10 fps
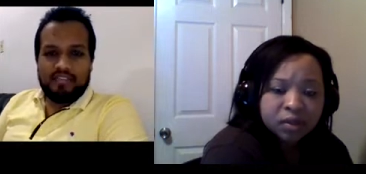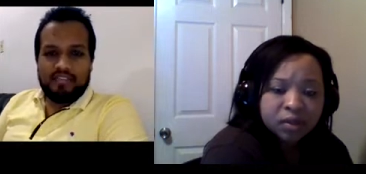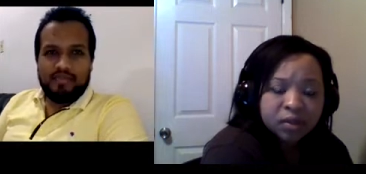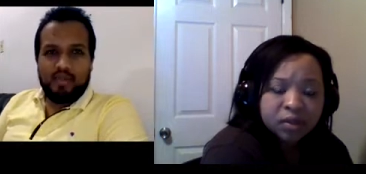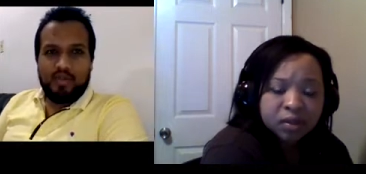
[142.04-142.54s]

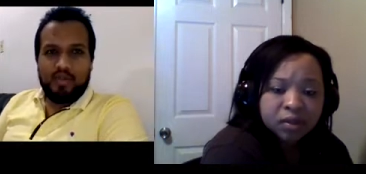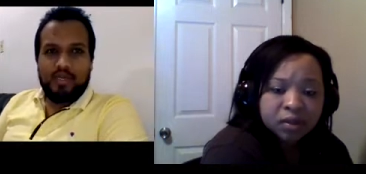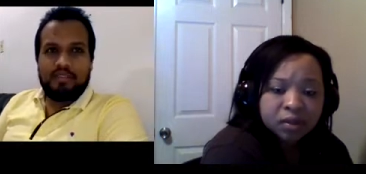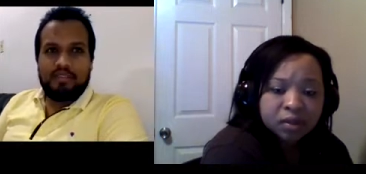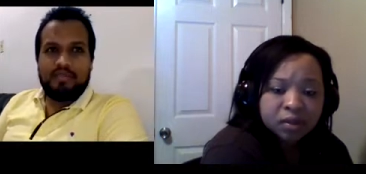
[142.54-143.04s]
Speaker 1: you
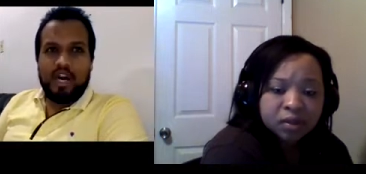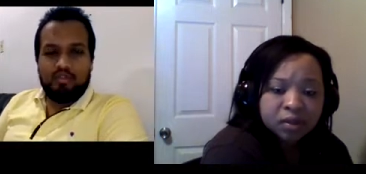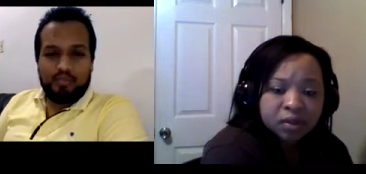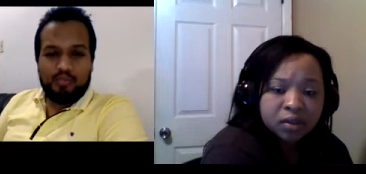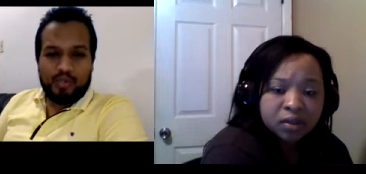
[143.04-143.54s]
know how
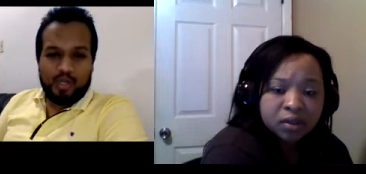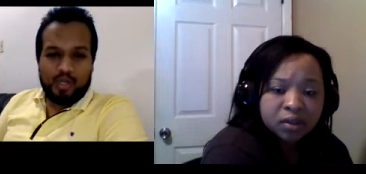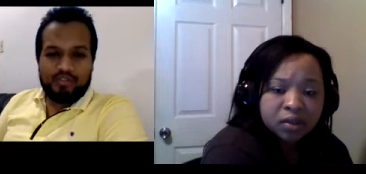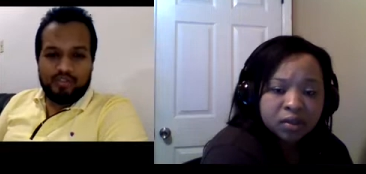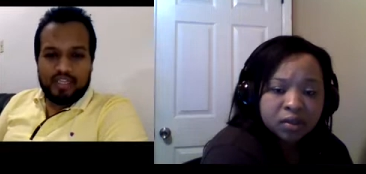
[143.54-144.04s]
to
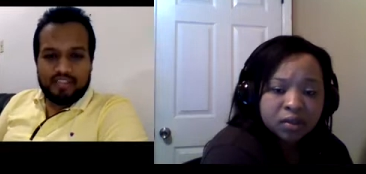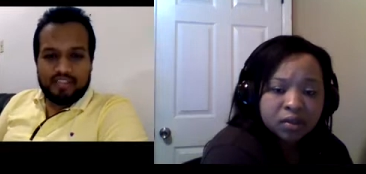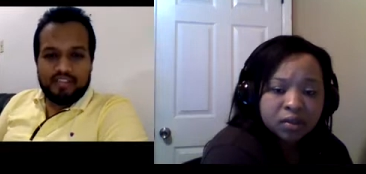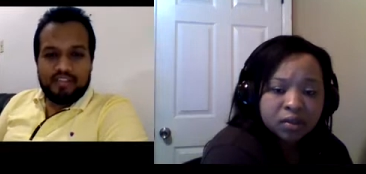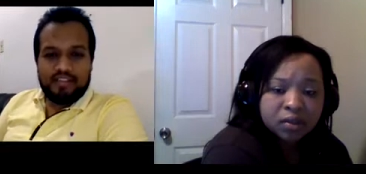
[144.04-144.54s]
pronounce
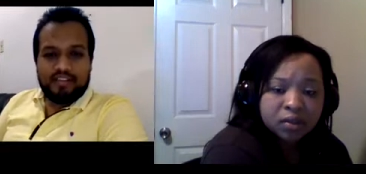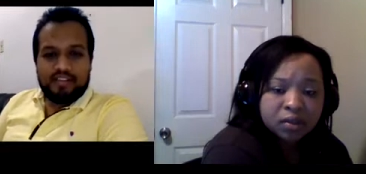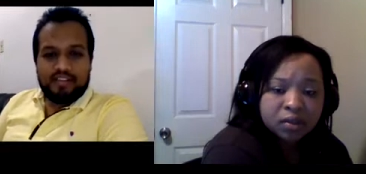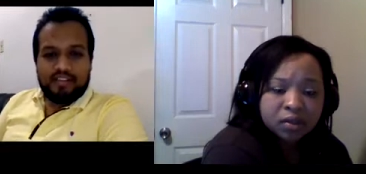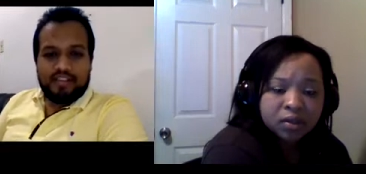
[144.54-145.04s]
vowels
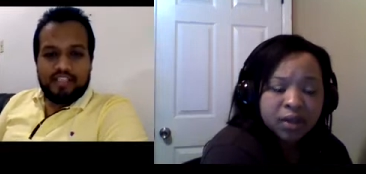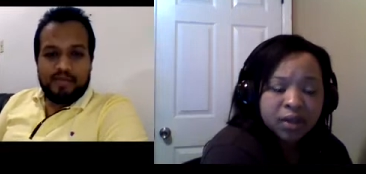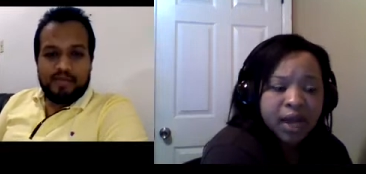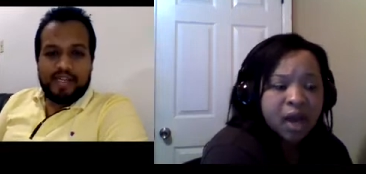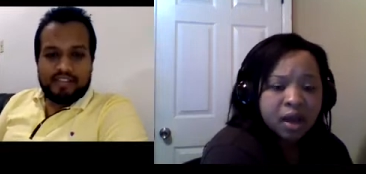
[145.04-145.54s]
okay. it
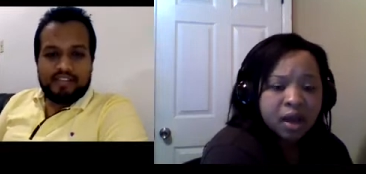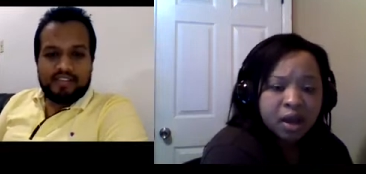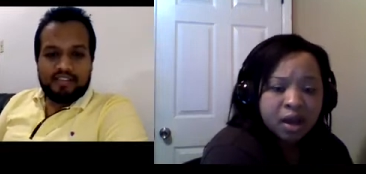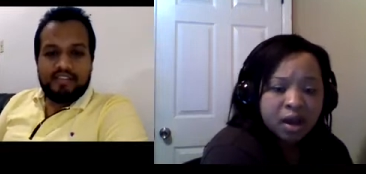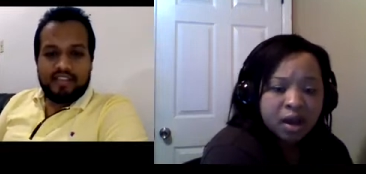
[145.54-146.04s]
depends
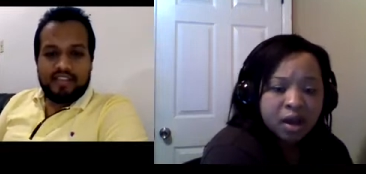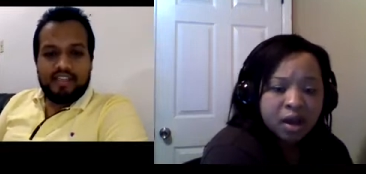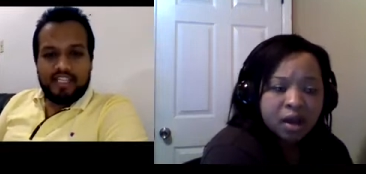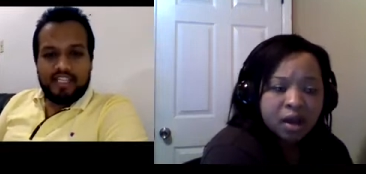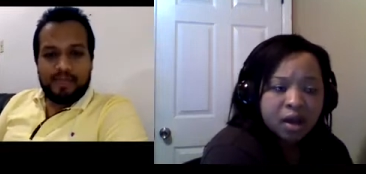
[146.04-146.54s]
yeah
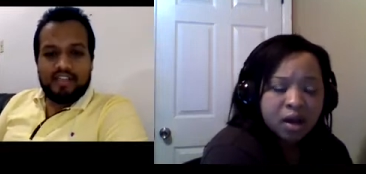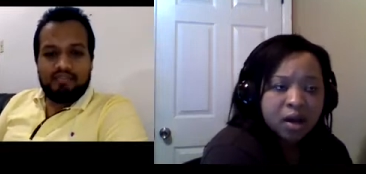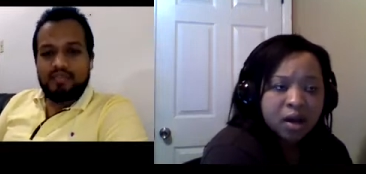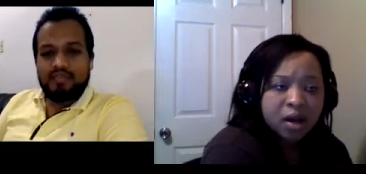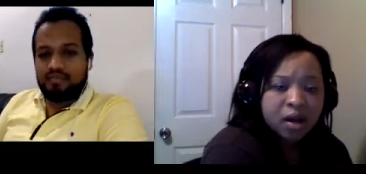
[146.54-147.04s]
it depends
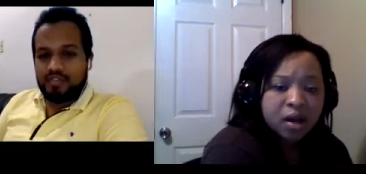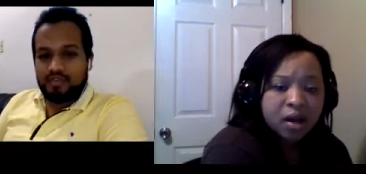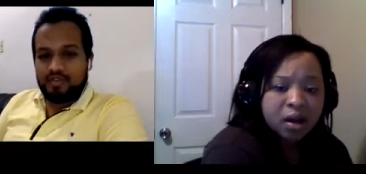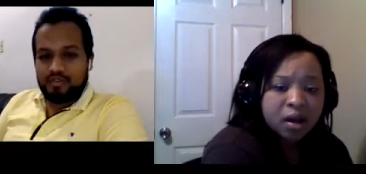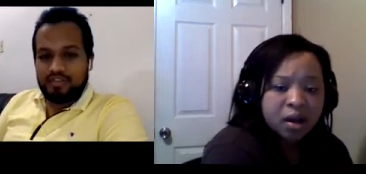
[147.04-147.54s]
from situation
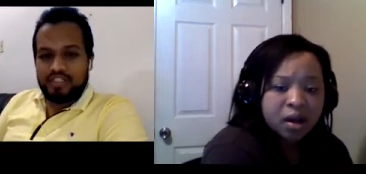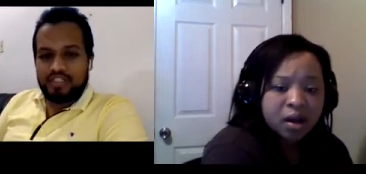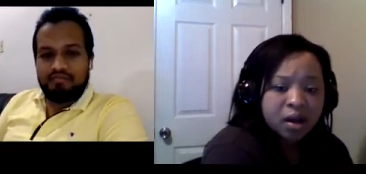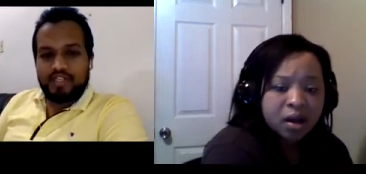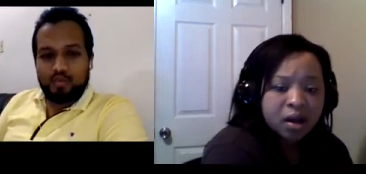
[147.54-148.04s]
to situation
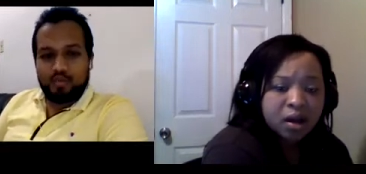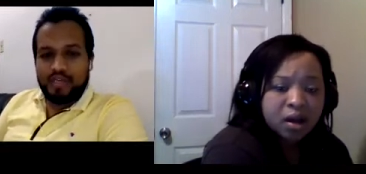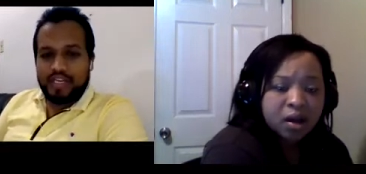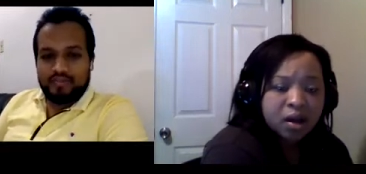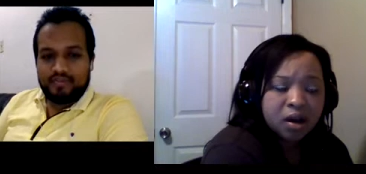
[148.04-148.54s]
and word to
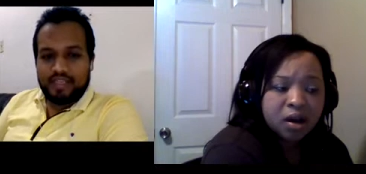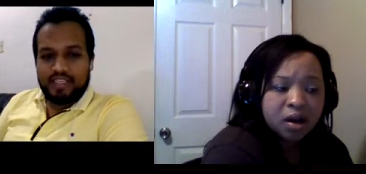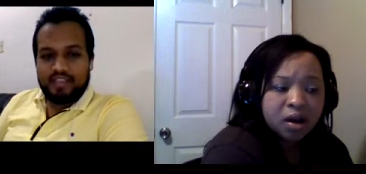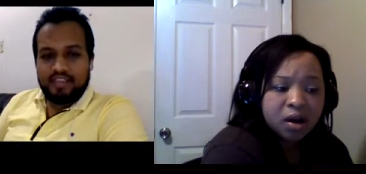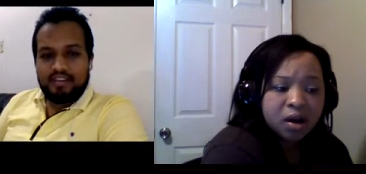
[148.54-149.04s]
word as well um,
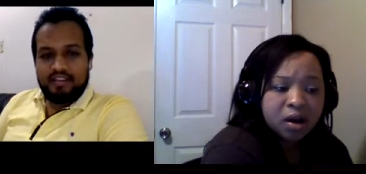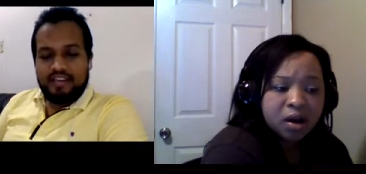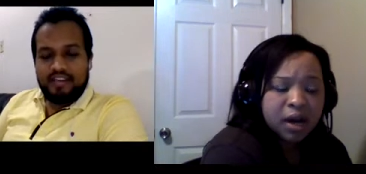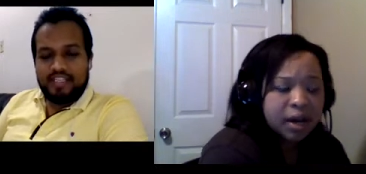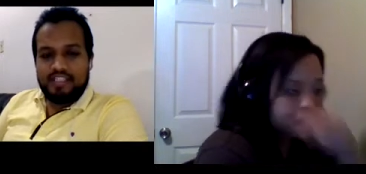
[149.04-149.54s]

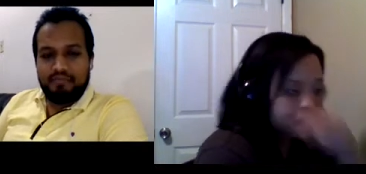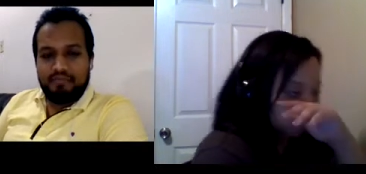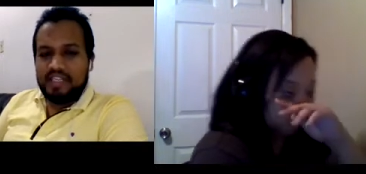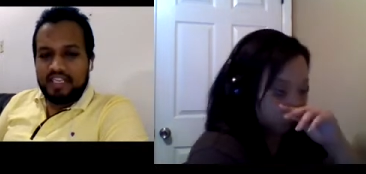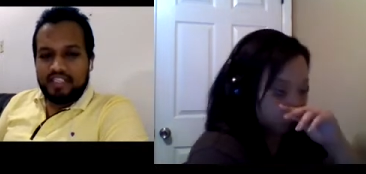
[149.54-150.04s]
it's
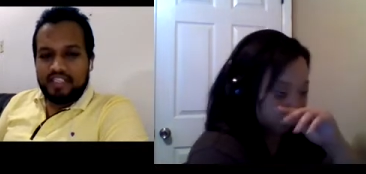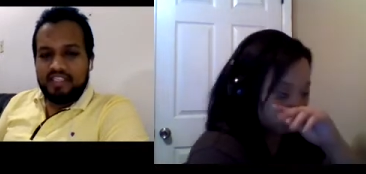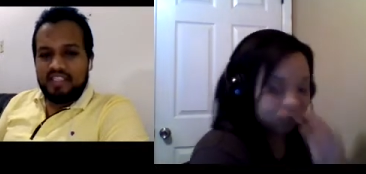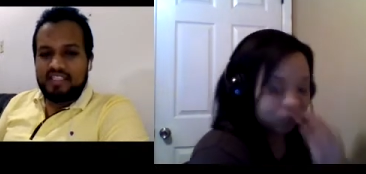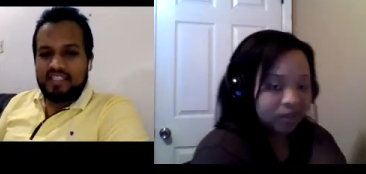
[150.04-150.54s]
difficult
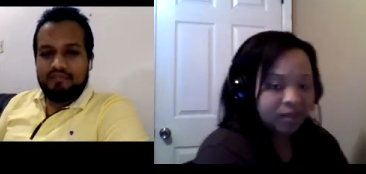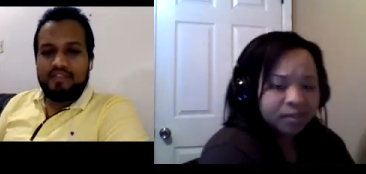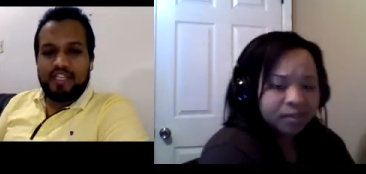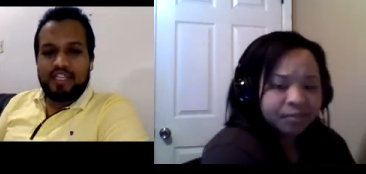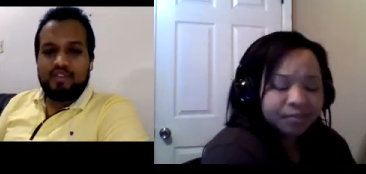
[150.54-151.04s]
it's
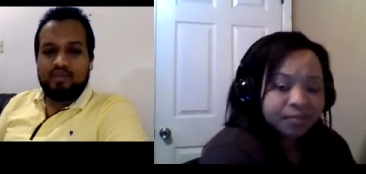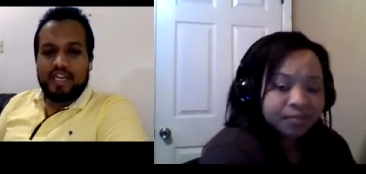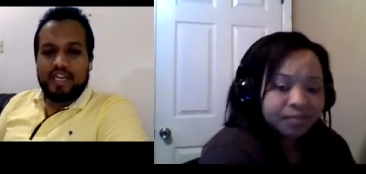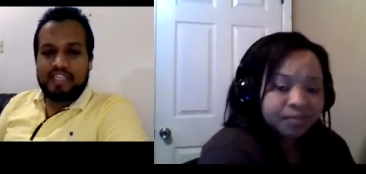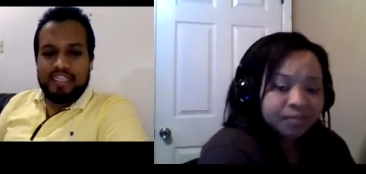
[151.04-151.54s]
difficult to
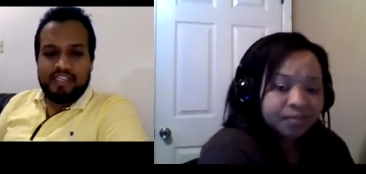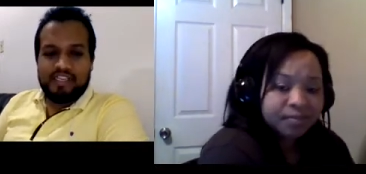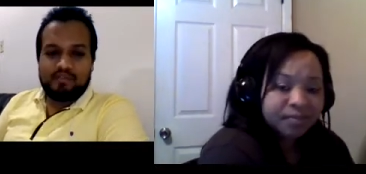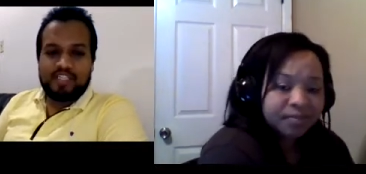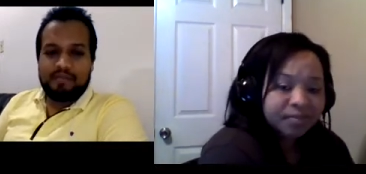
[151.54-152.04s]
get clear
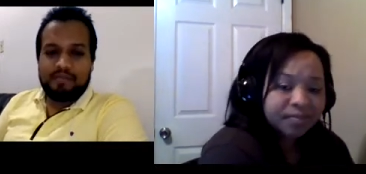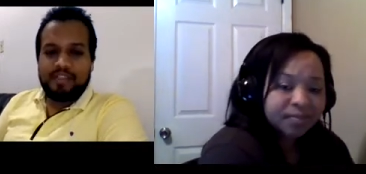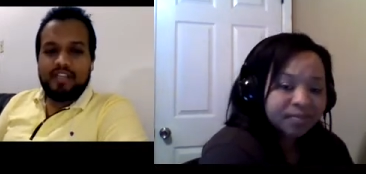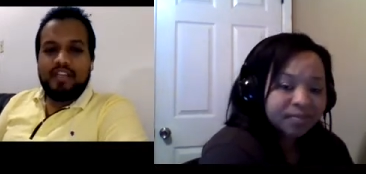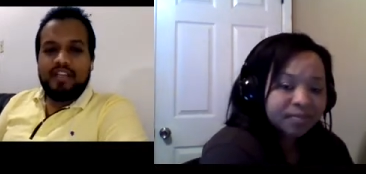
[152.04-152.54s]
concept
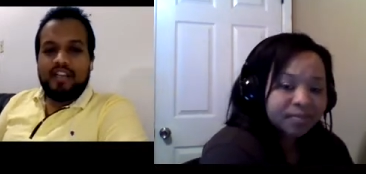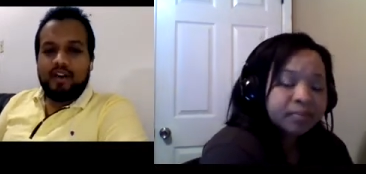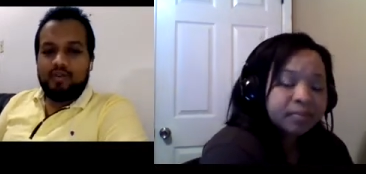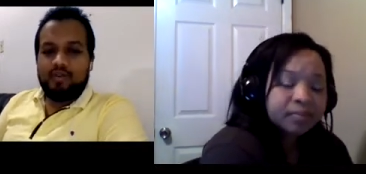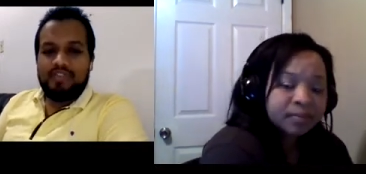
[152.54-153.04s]

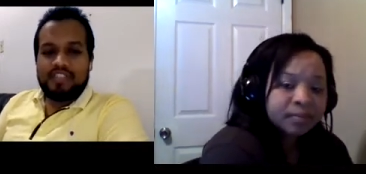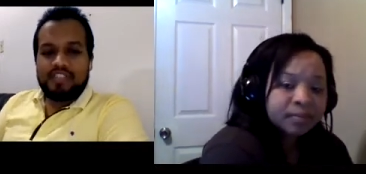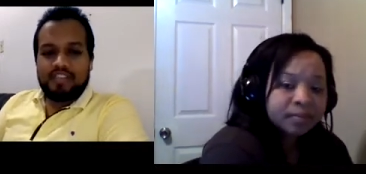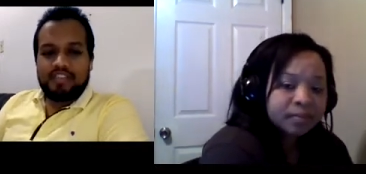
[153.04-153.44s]
on which